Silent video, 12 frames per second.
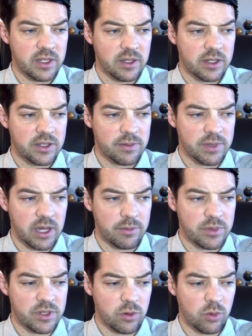
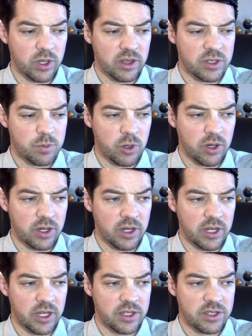Sometimes when this pawn
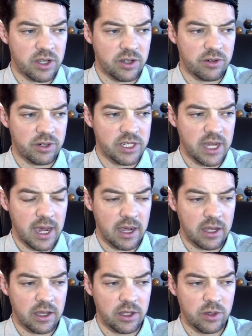is under
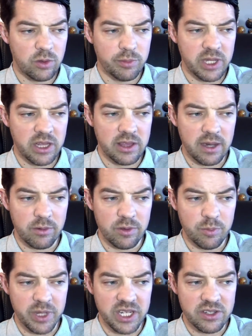attack, you'll meet that
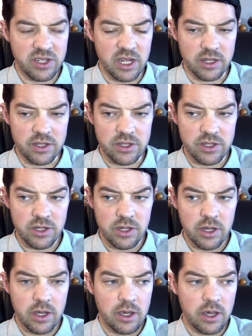with b6,
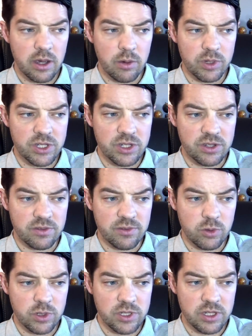which is of
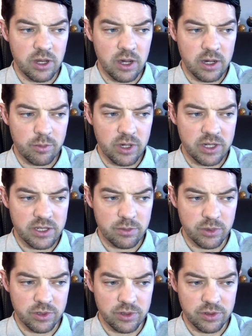course not
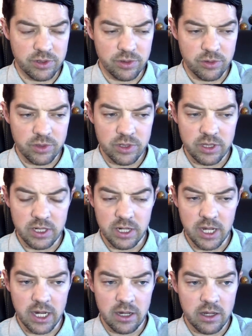possible due to the
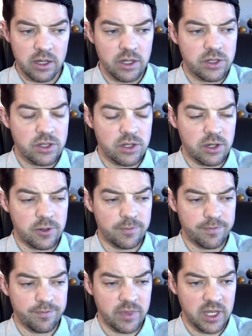knight. So
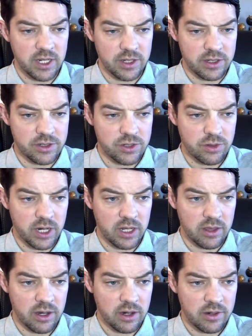he does
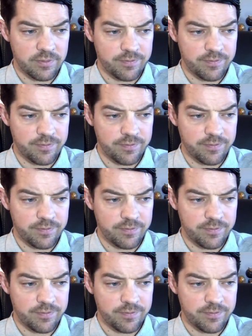trade there.